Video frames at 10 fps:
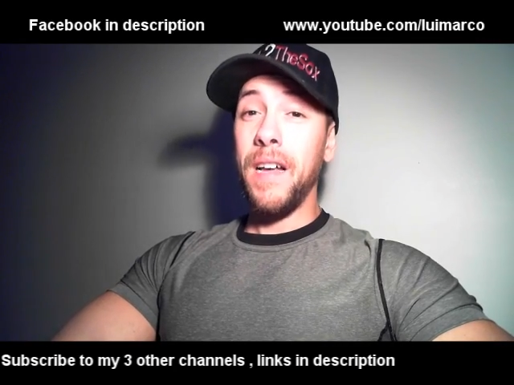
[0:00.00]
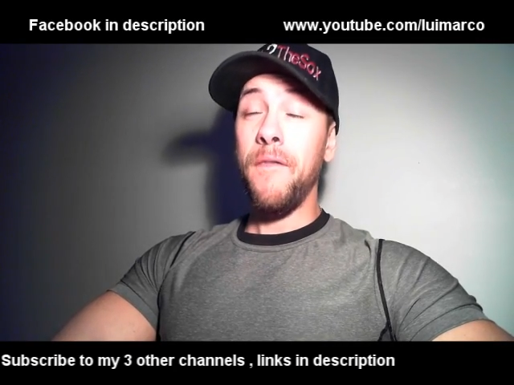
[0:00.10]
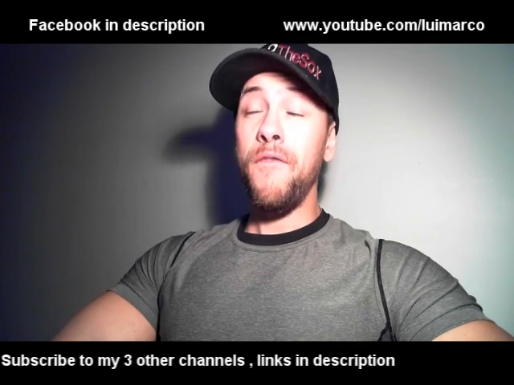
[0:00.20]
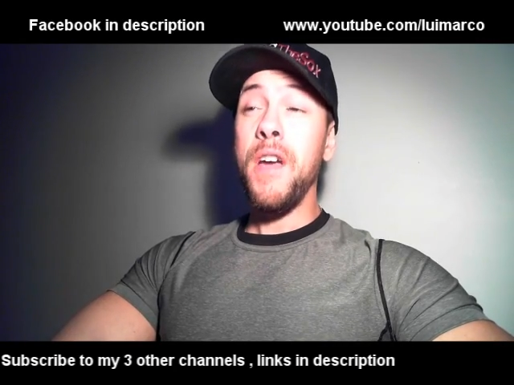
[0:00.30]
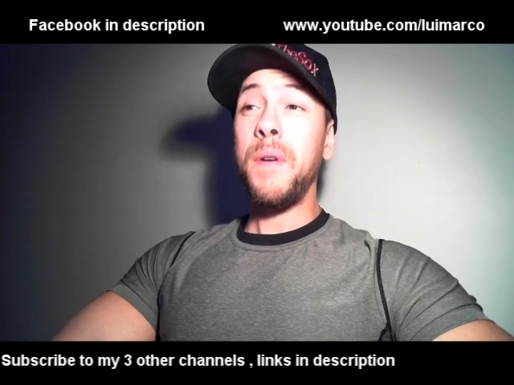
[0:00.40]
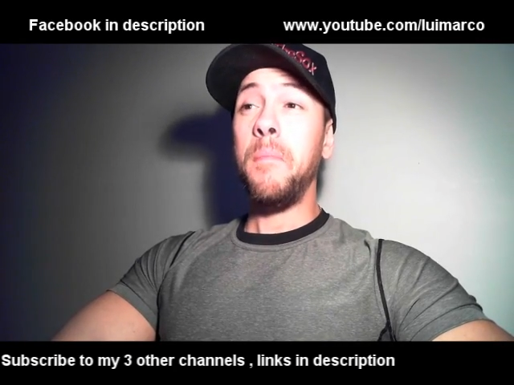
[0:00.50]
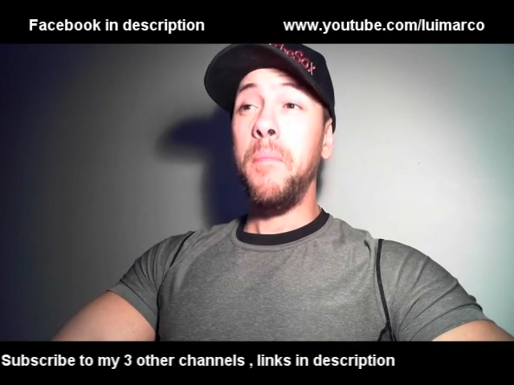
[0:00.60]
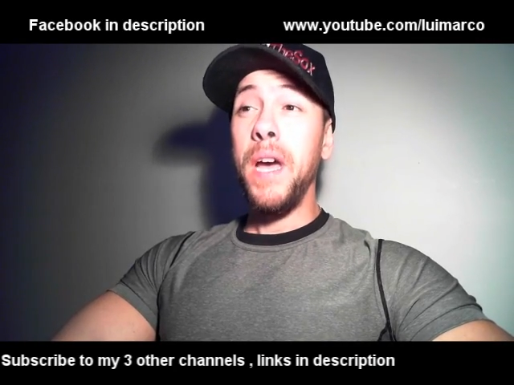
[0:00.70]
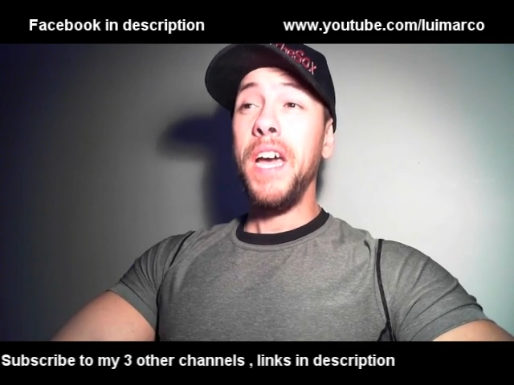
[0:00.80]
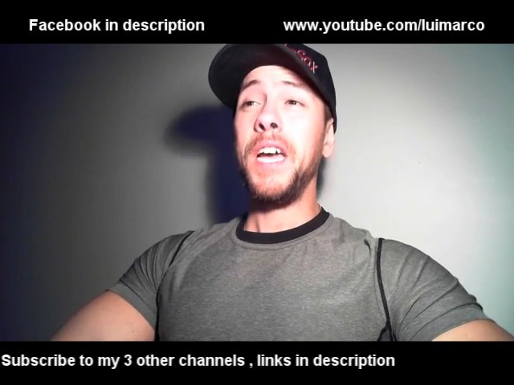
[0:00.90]
A very
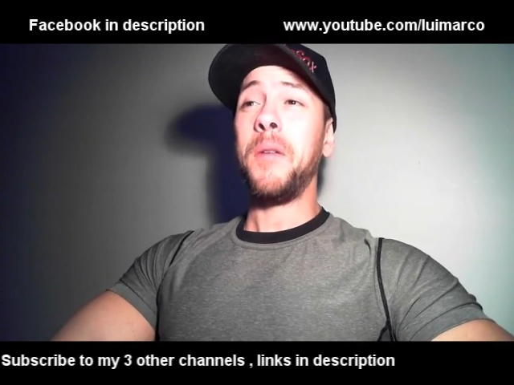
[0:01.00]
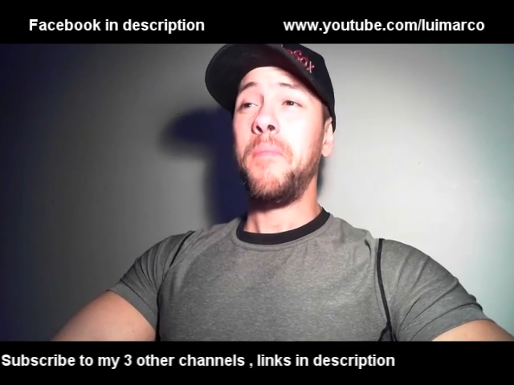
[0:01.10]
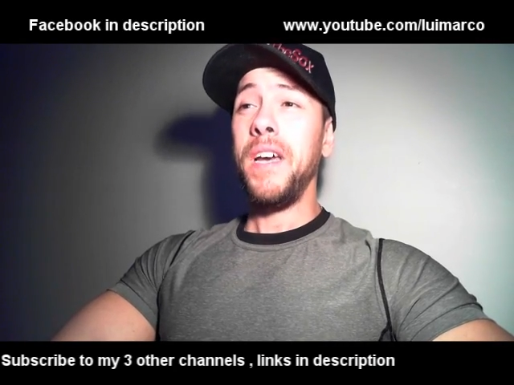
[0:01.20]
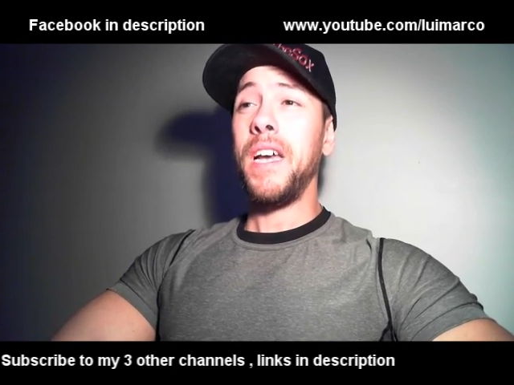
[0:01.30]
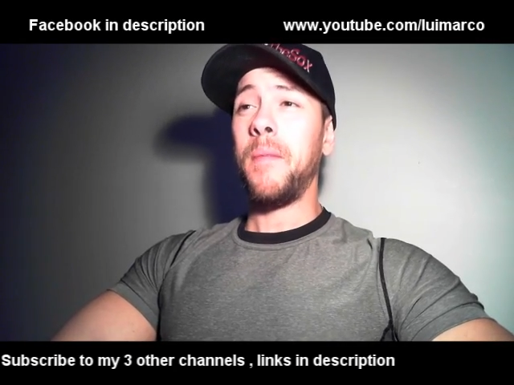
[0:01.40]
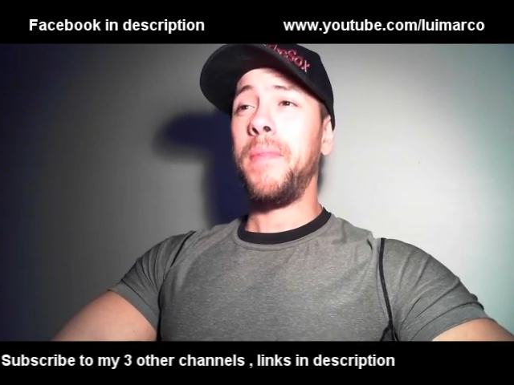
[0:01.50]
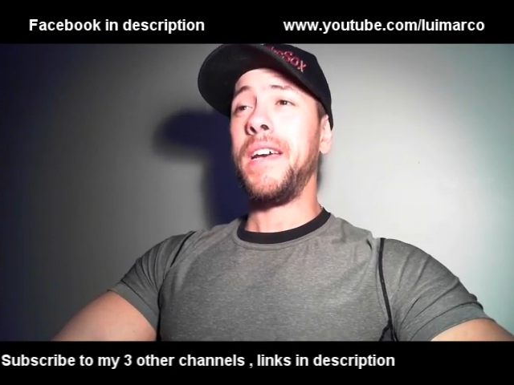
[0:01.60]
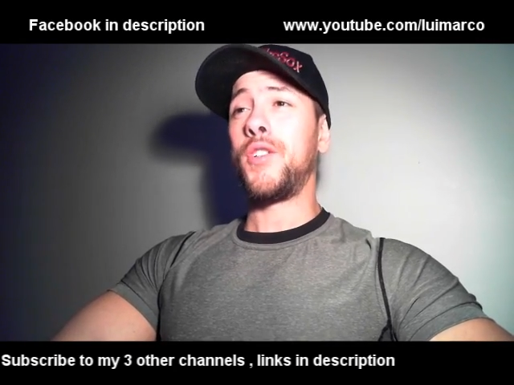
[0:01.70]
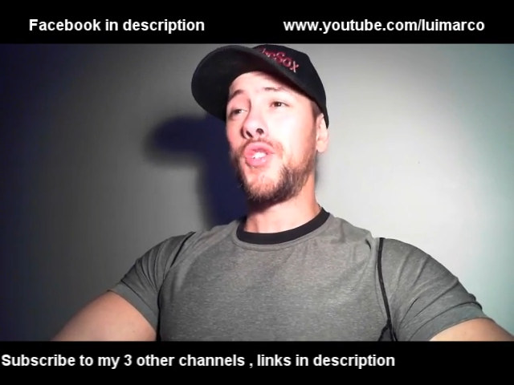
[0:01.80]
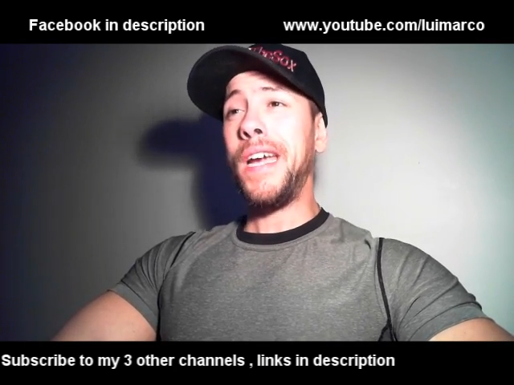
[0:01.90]
big, big,
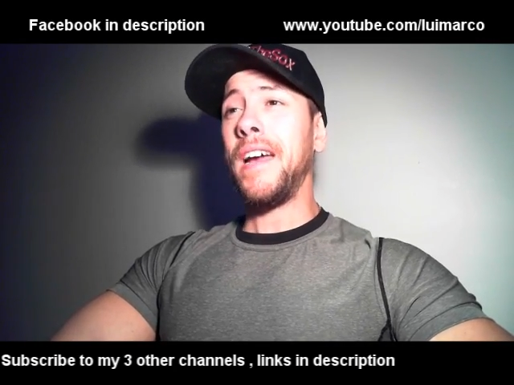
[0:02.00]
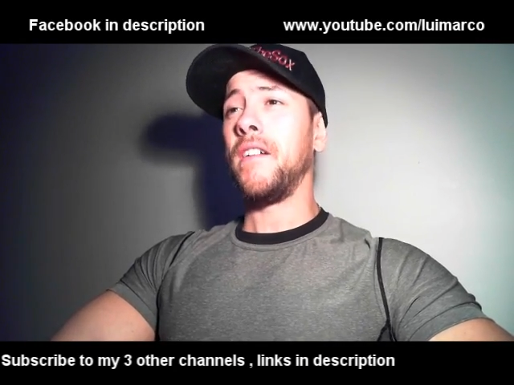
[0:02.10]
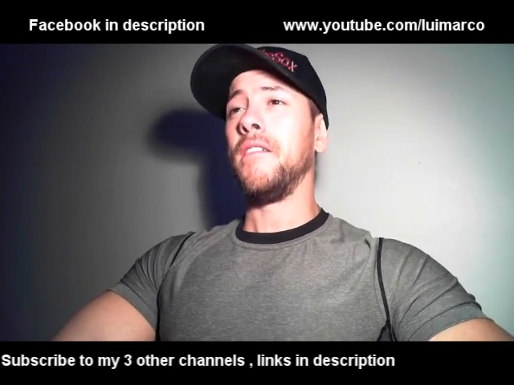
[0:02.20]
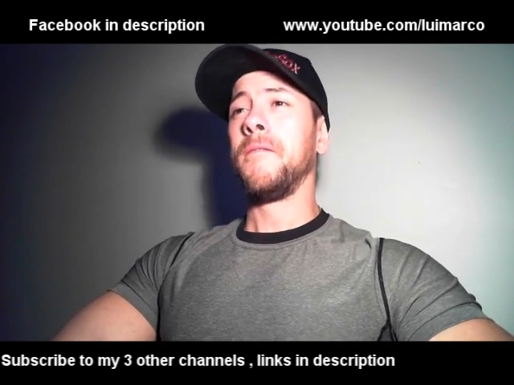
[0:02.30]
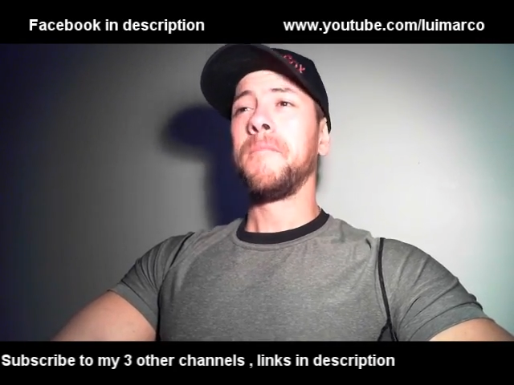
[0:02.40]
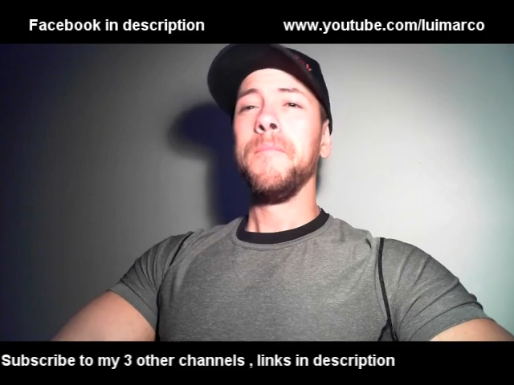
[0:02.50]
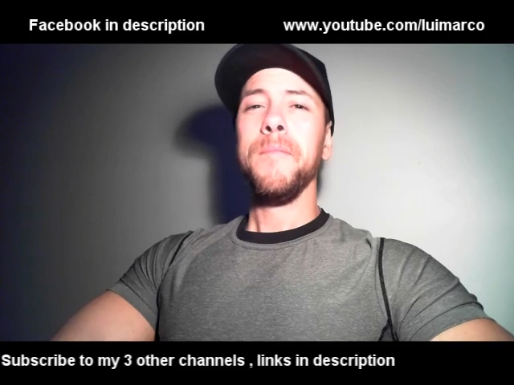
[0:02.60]
big channel,